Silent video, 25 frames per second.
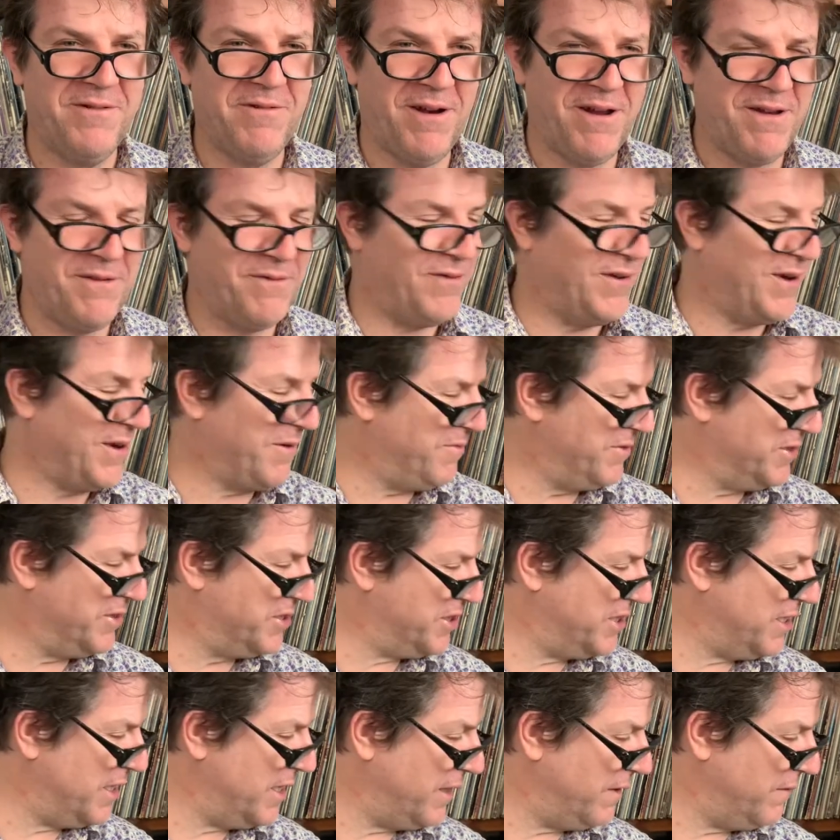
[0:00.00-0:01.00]
gratefully
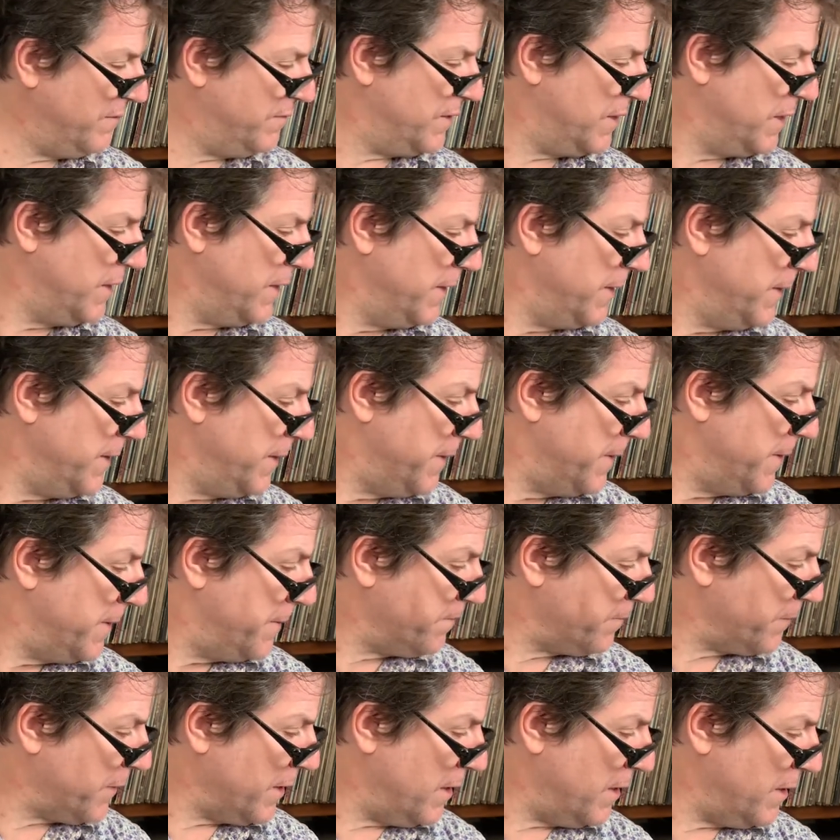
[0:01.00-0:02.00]
received.
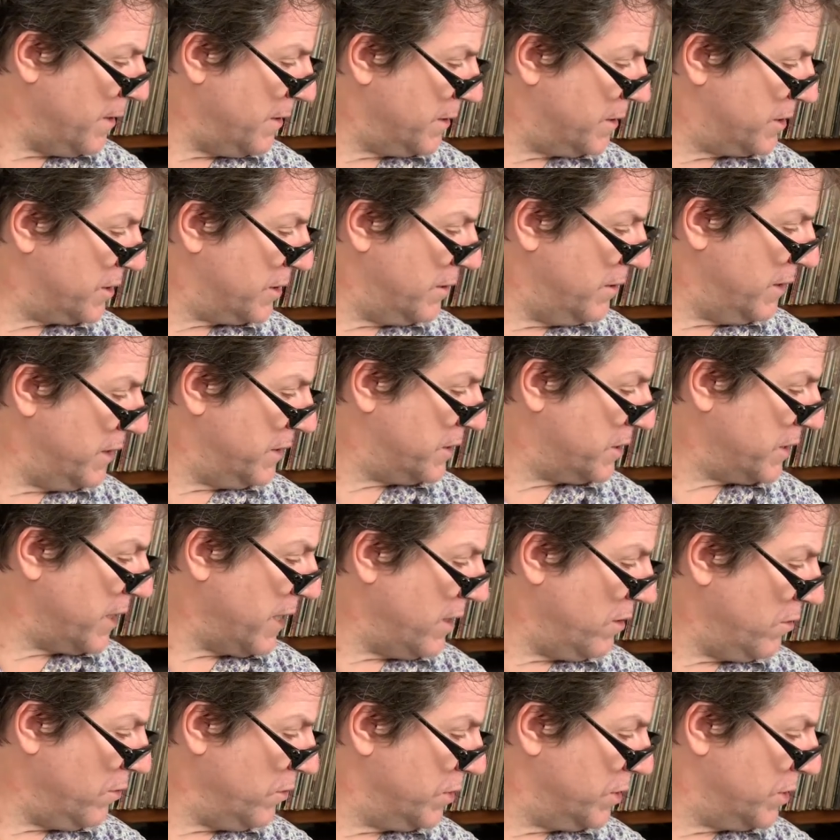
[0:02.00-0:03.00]
Uh, so let's
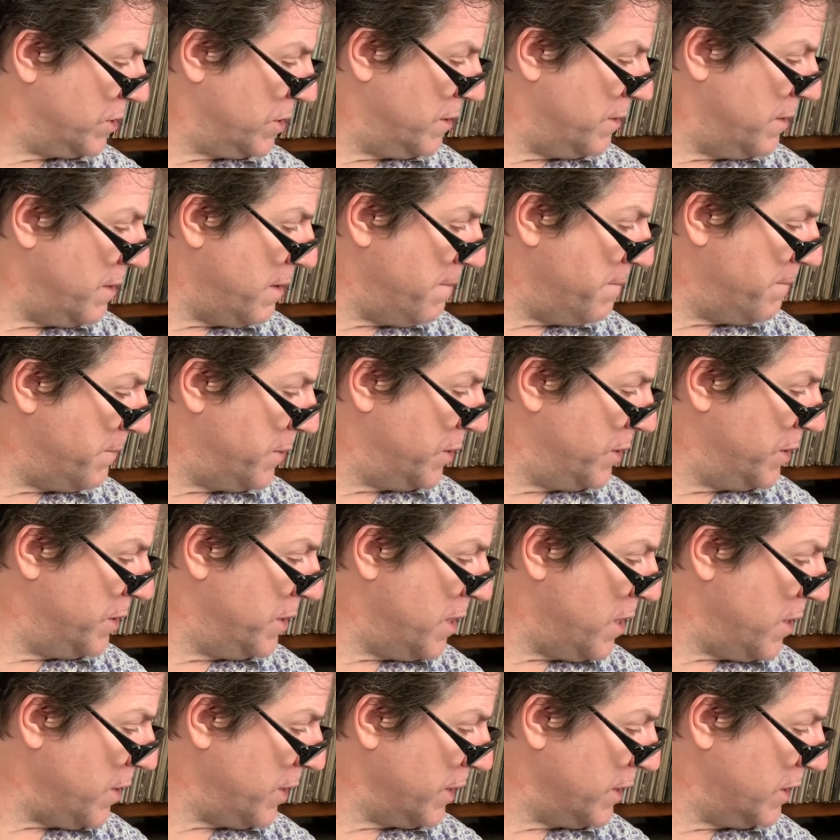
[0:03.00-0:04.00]
get on to number
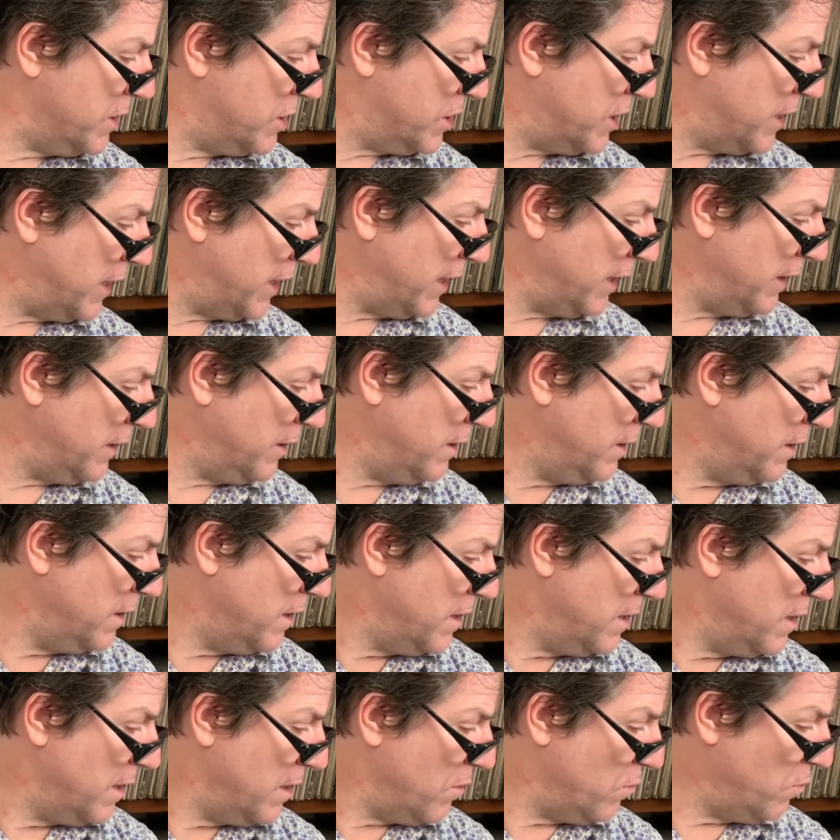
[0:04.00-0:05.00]
19,
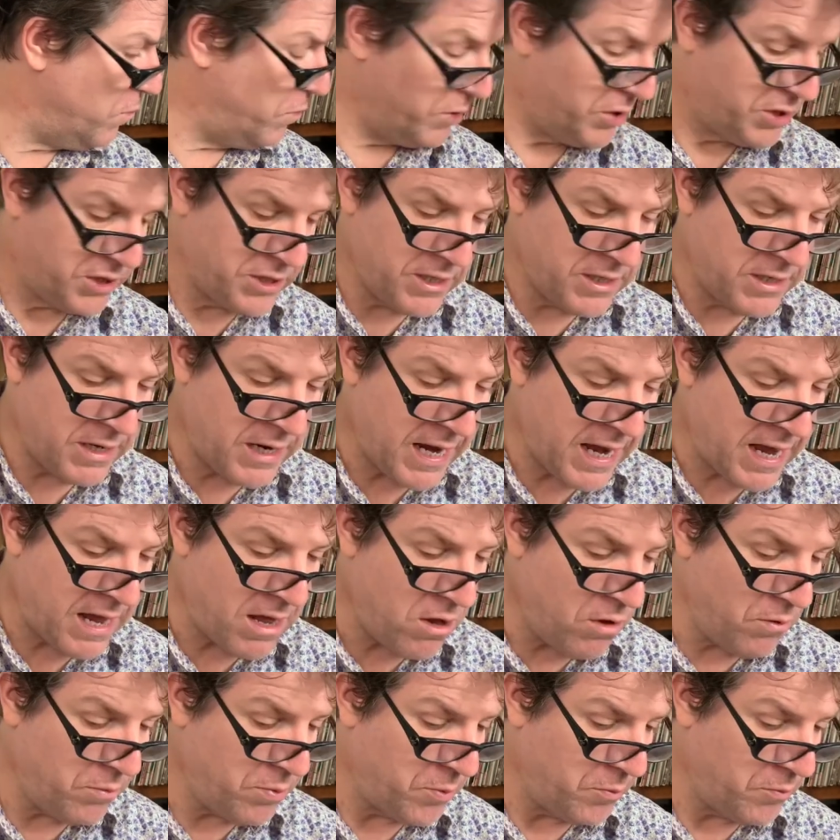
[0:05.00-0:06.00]
was an
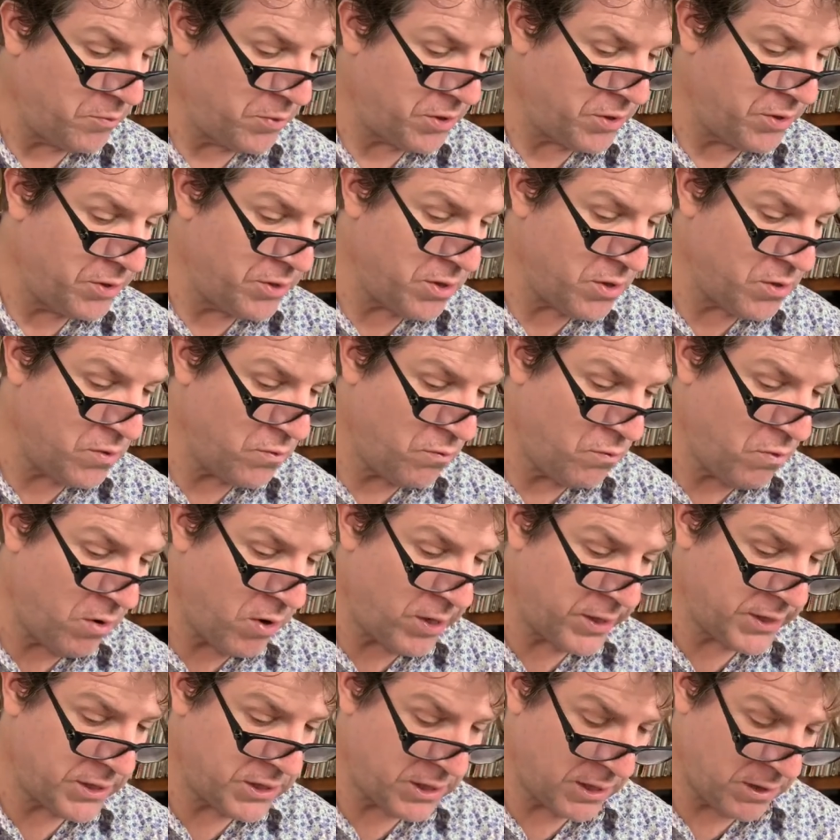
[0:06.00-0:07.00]
album with no
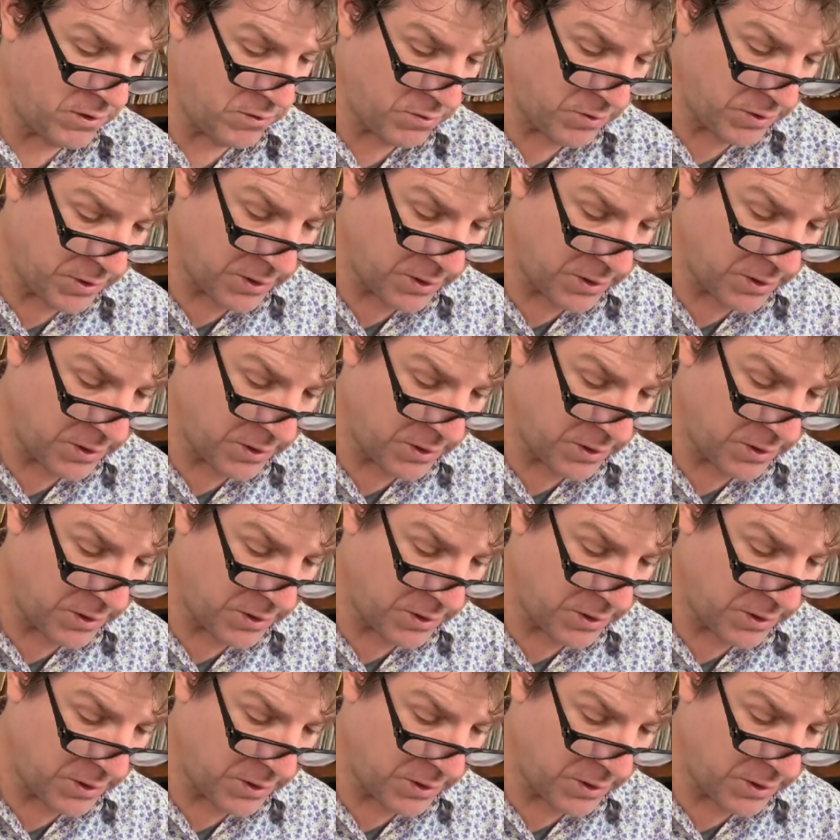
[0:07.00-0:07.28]
writing on the